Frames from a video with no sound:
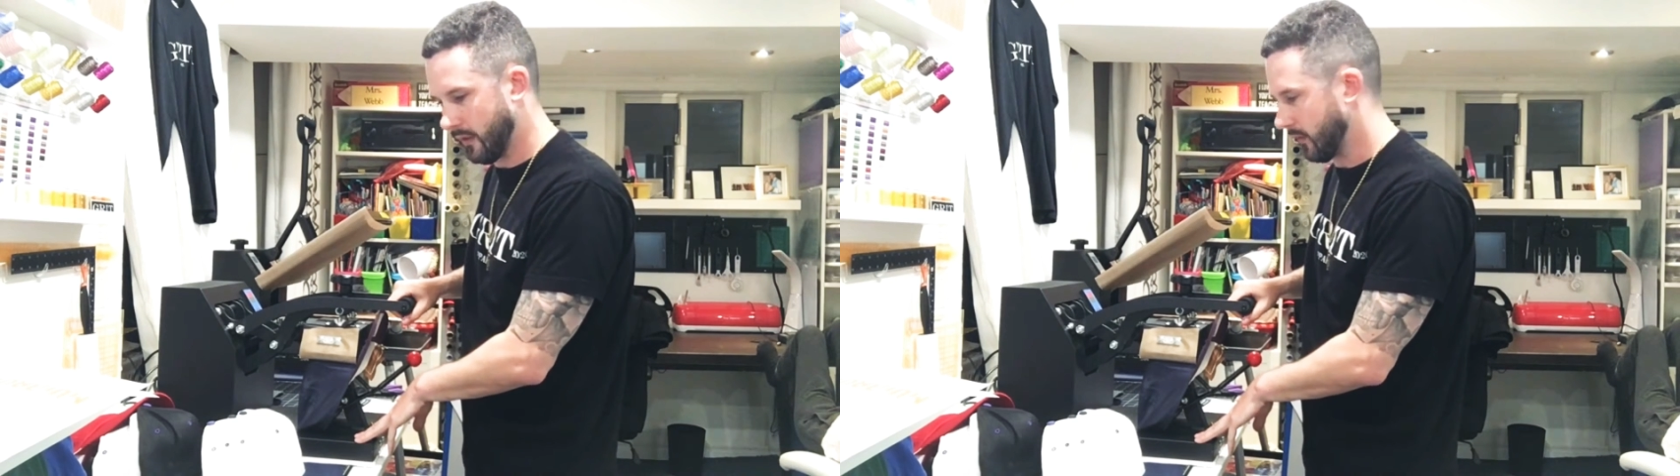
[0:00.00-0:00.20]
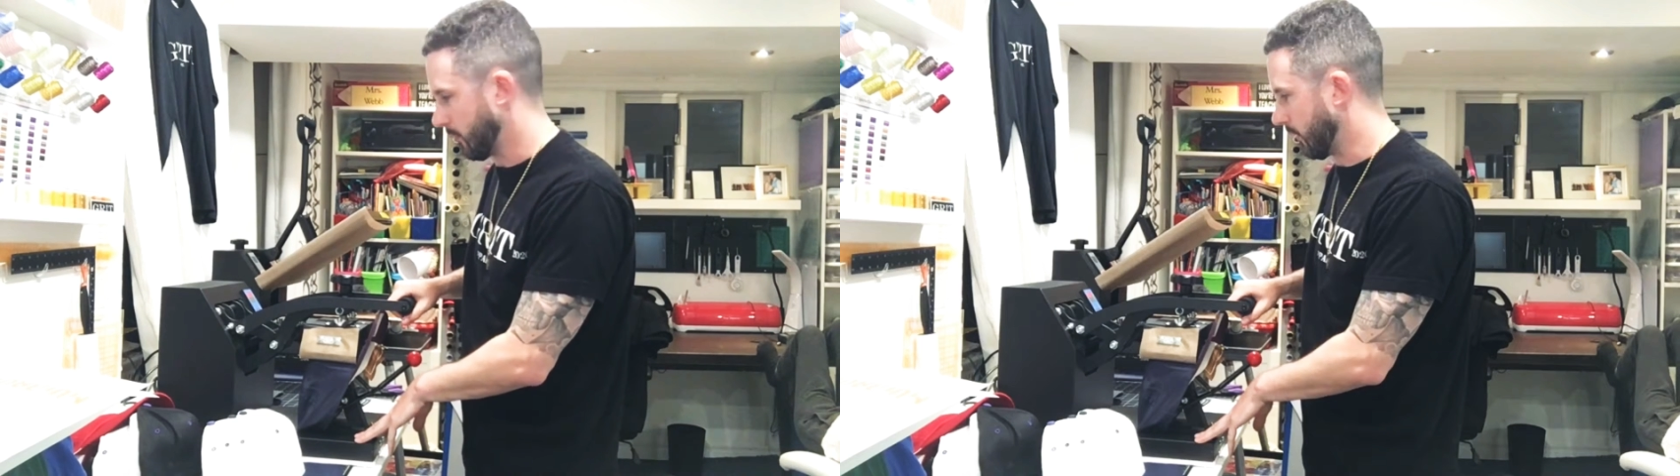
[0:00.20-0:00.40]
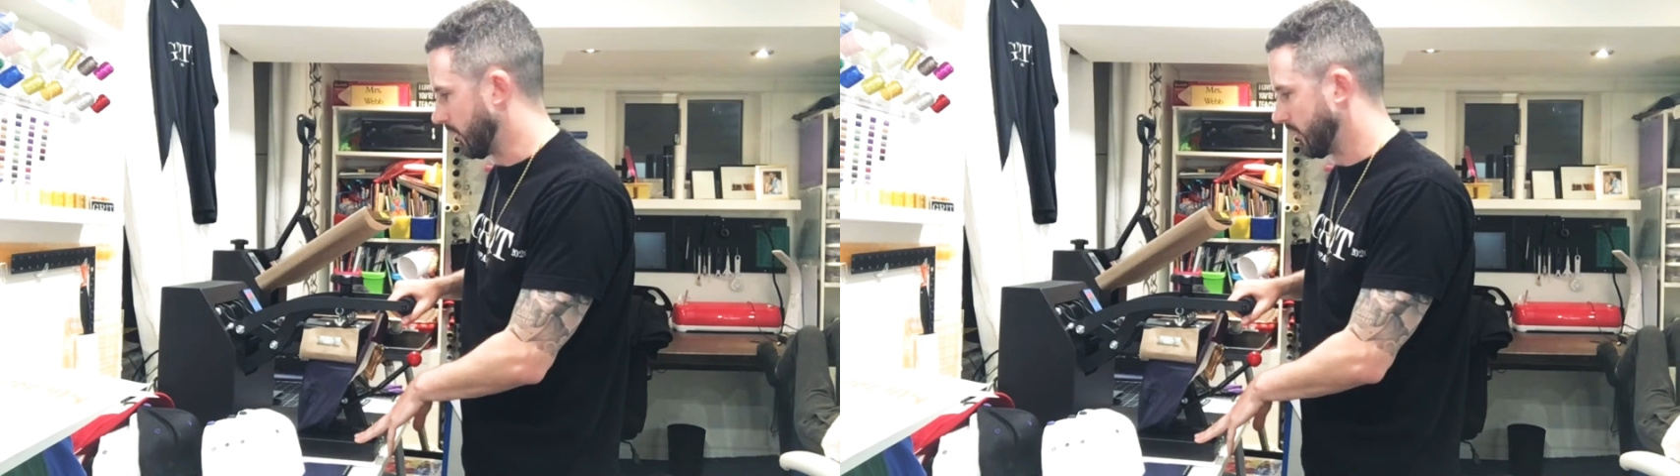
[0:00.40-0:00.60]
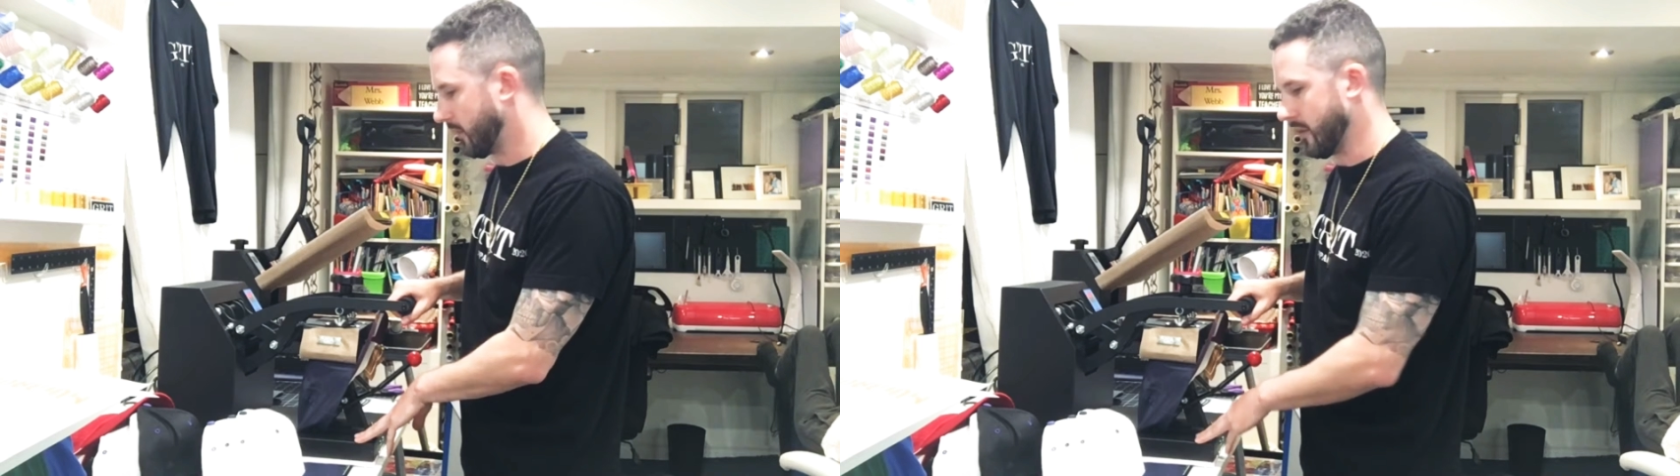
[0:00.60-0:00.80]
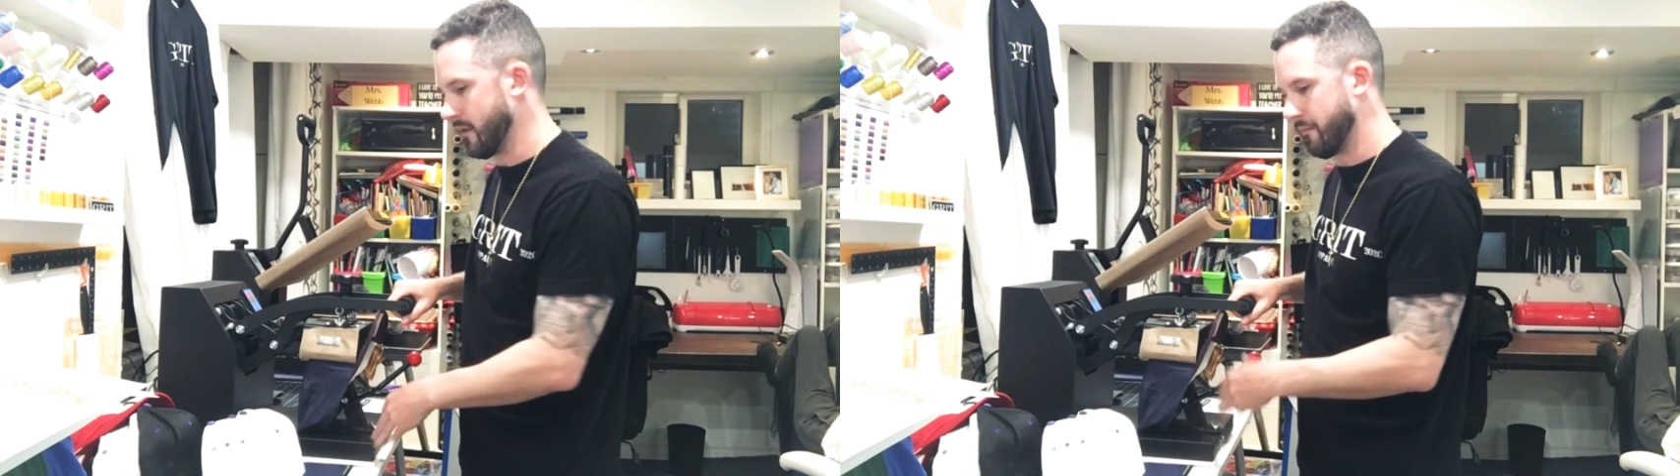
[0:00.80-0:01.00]
So we're going to
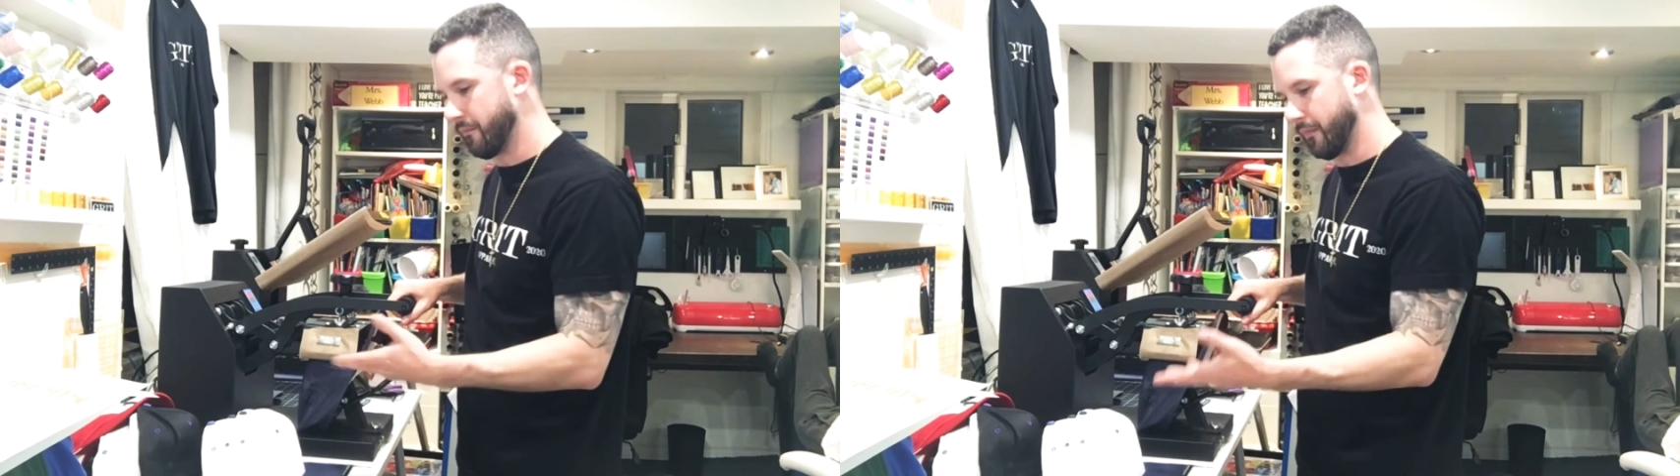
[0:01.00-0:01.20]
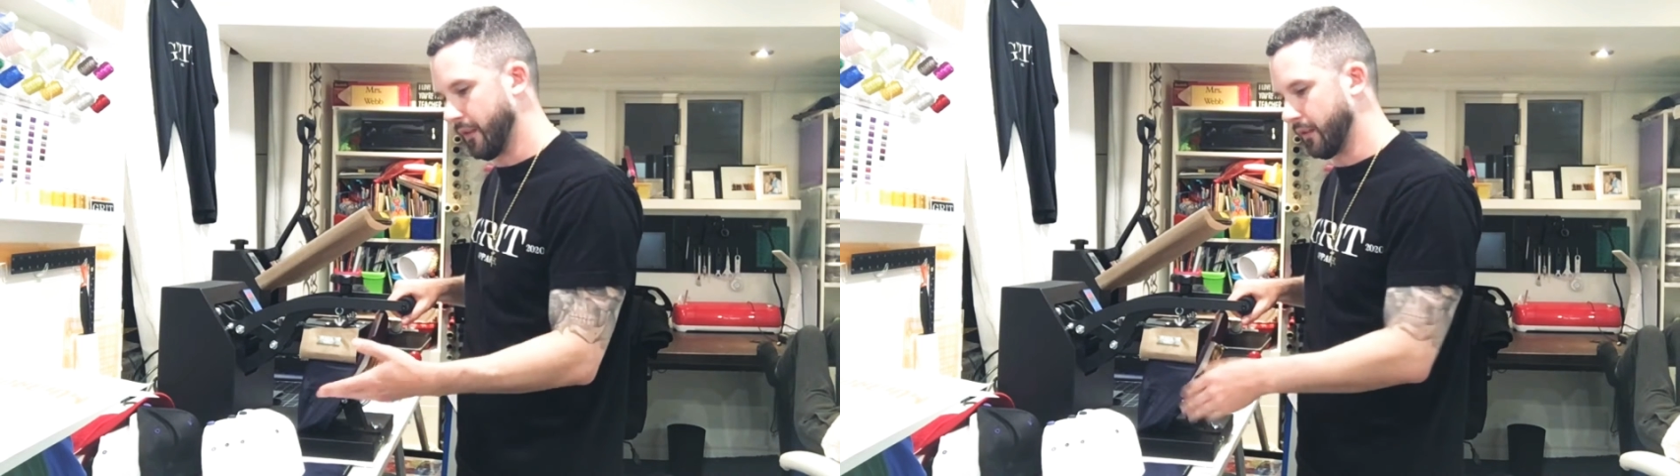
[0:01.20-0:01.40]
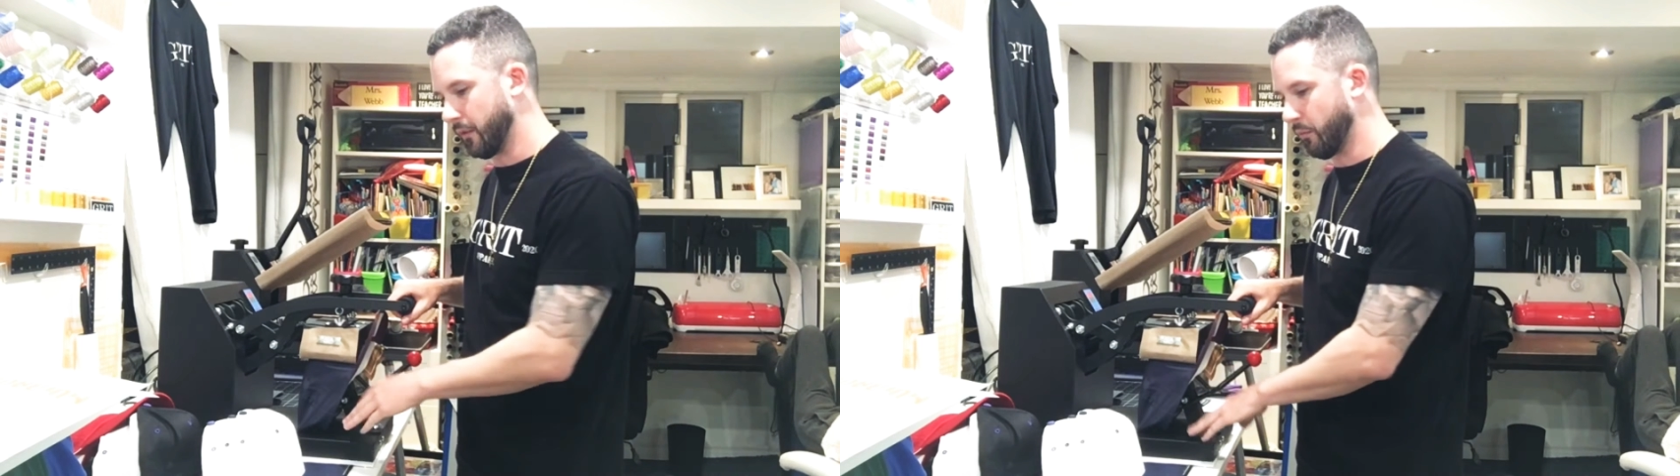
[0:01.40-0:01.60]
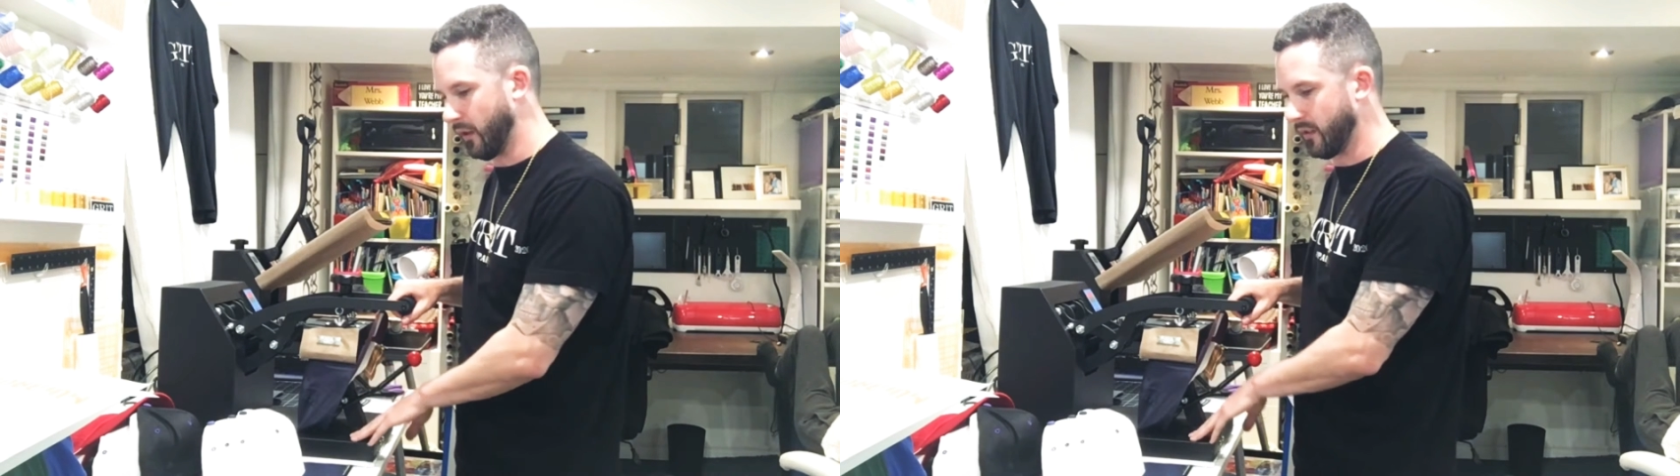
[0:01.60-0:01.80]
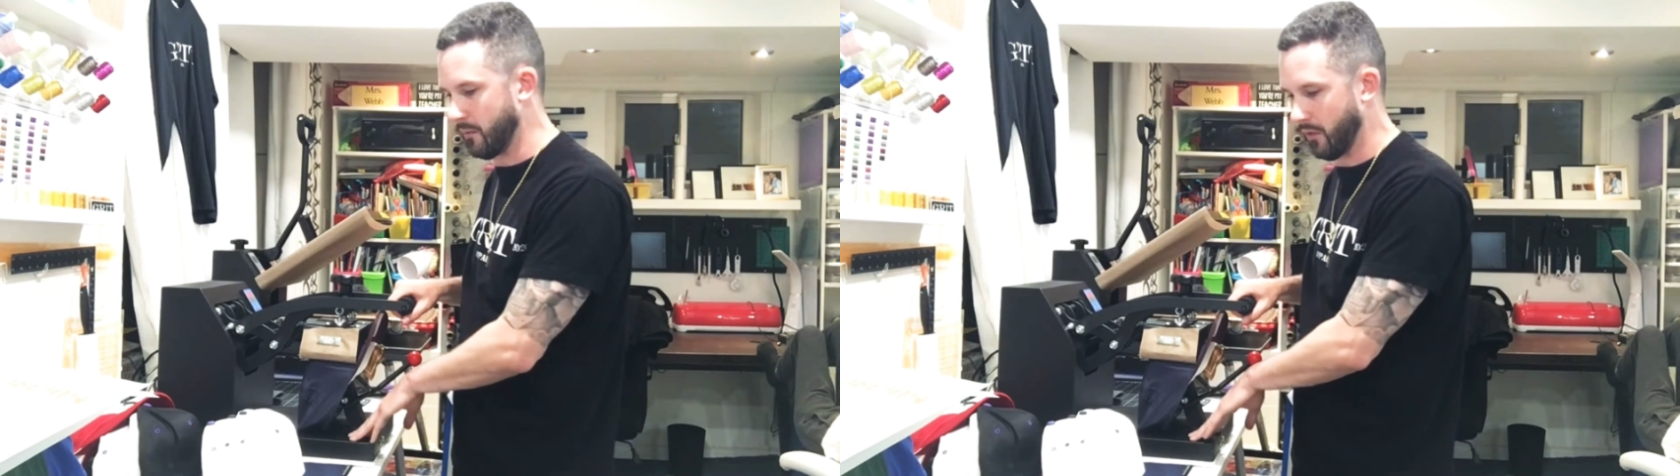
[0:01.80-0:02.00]
see. This is press
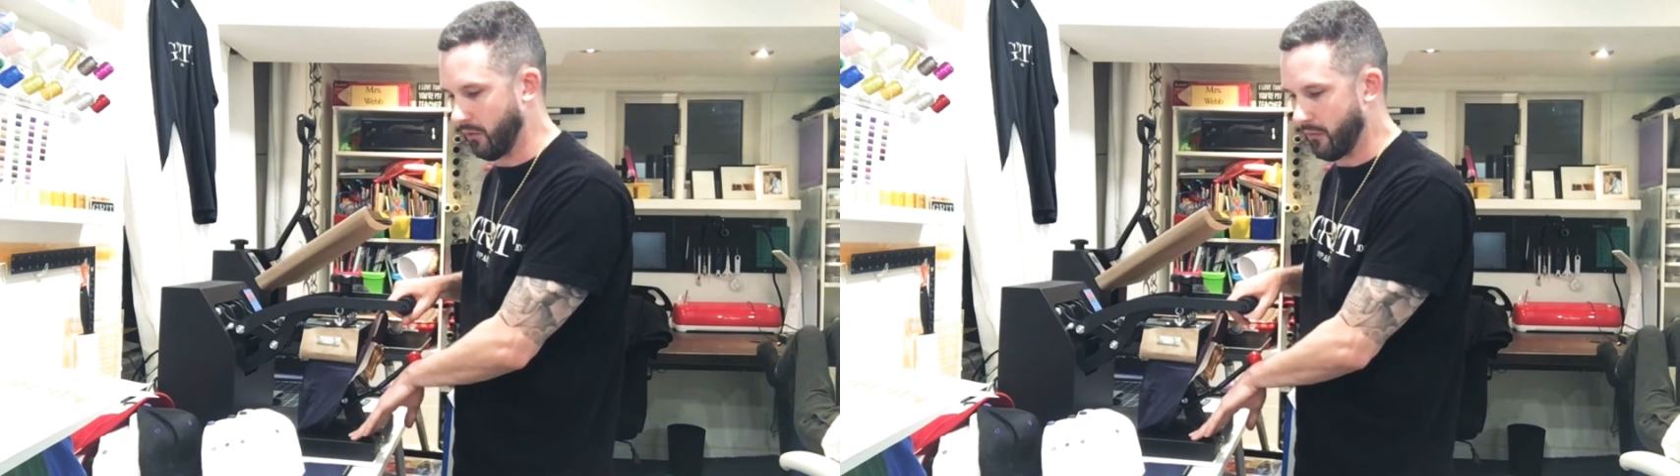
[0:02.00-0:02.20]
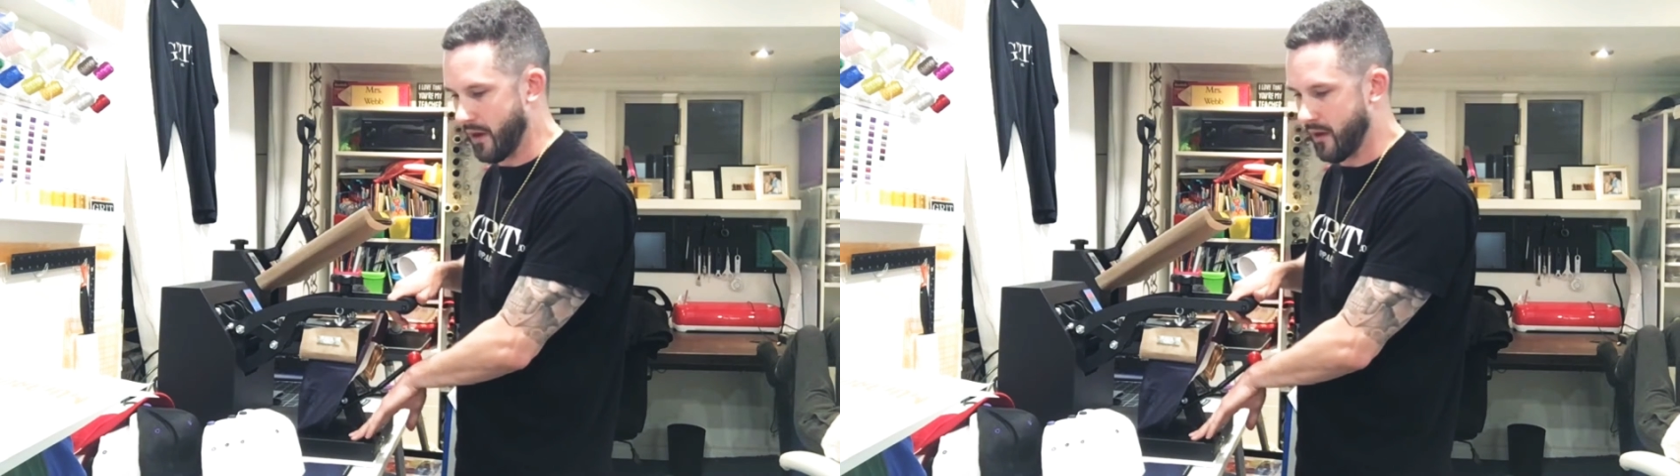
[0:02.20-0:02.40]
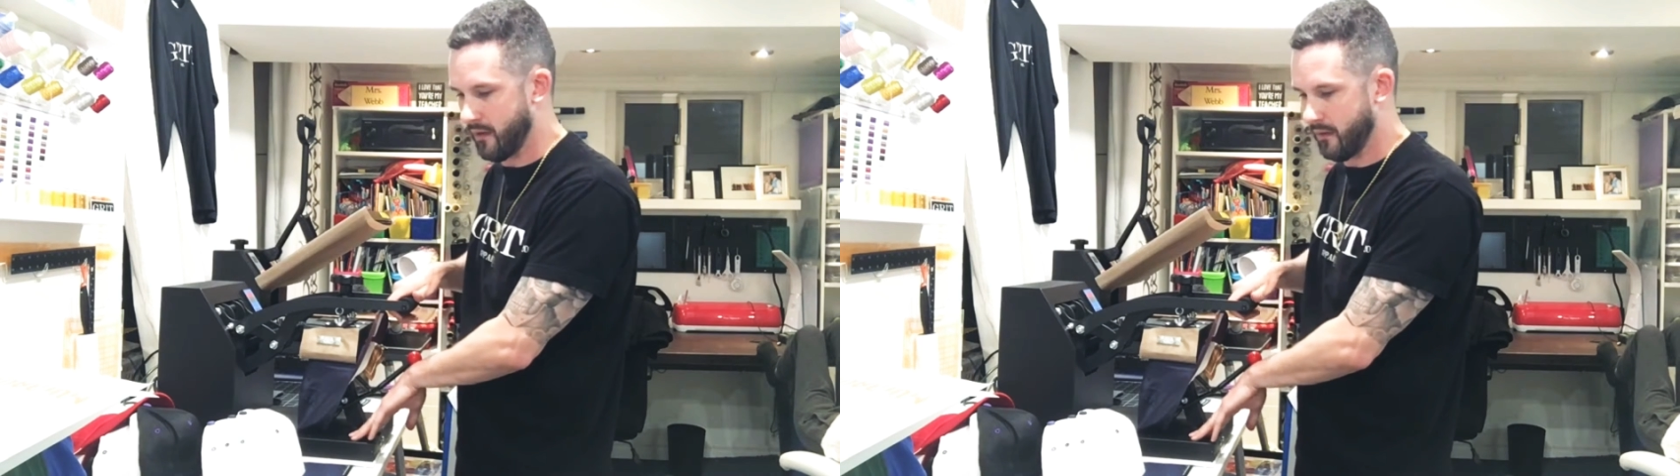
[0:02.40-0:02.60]
number 3.